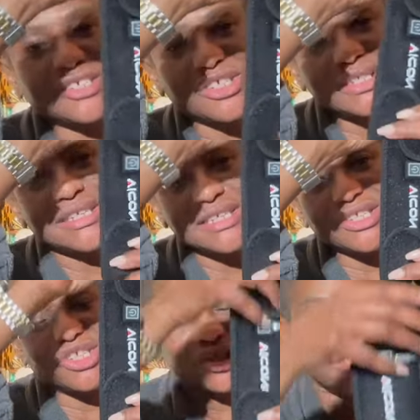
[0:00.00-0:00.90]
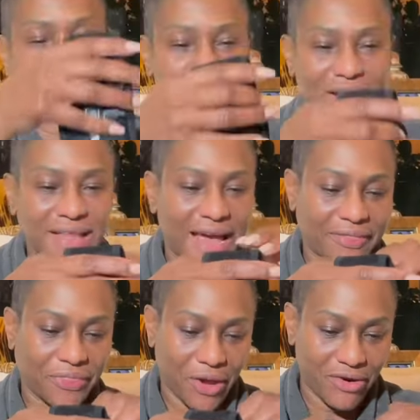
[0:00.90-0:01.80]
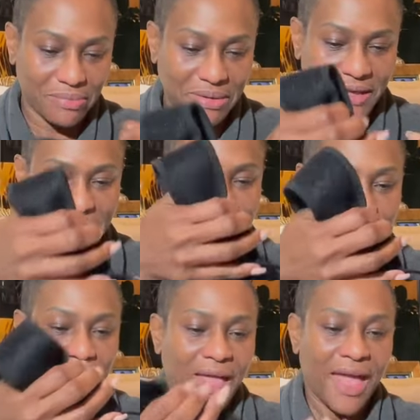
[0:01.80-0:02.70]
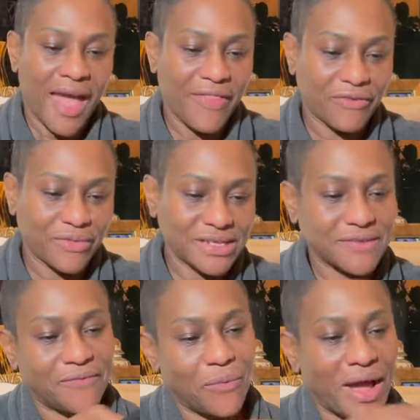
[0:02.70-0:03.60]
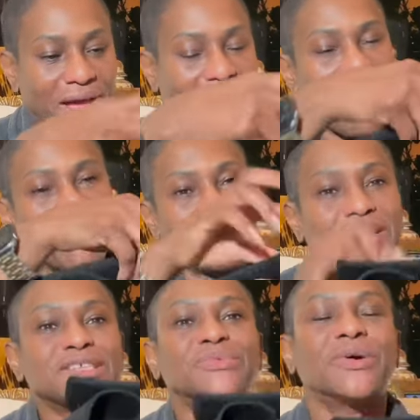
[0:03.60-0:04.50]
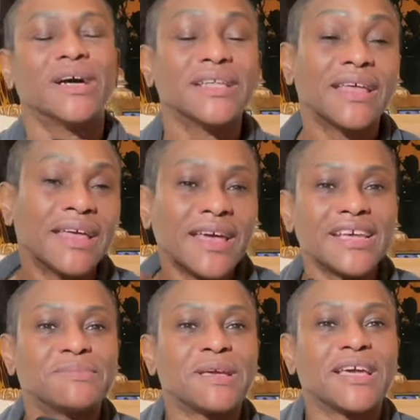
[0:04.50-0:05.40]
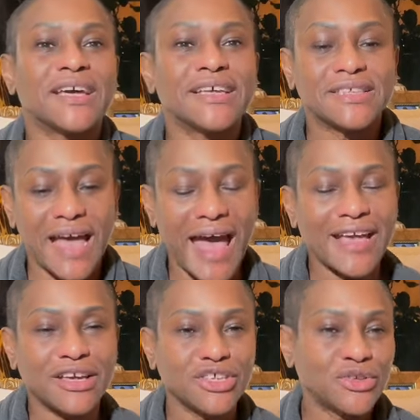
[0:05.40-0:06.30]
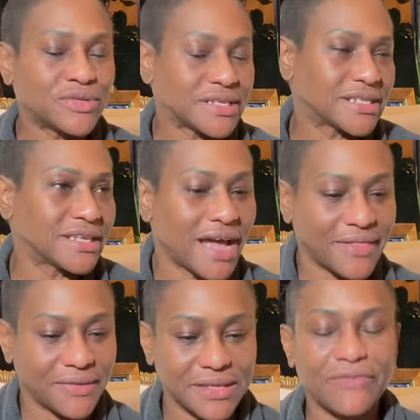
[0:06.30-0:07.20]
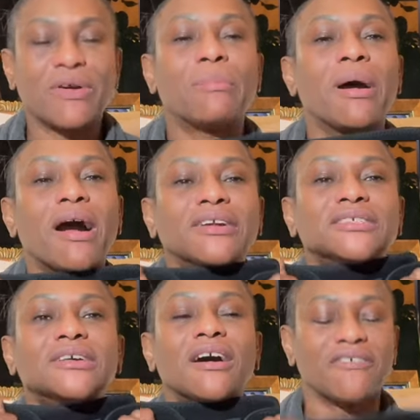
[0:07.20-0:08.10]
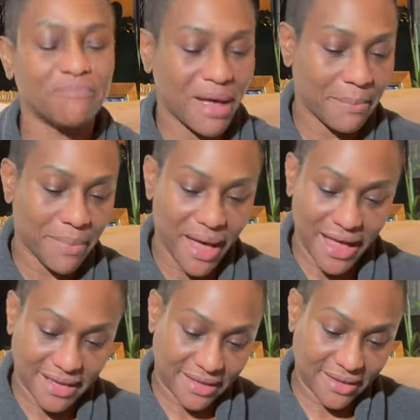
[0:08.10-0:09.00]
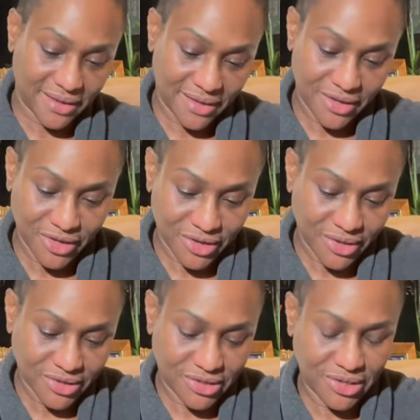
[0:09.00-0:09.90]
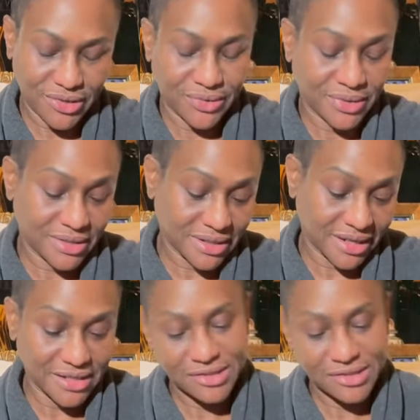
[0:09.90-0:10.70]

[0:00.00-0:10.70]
just this is just red light therapy. And the reason why I got this one is because I could use this with other different parts of my body too. So let's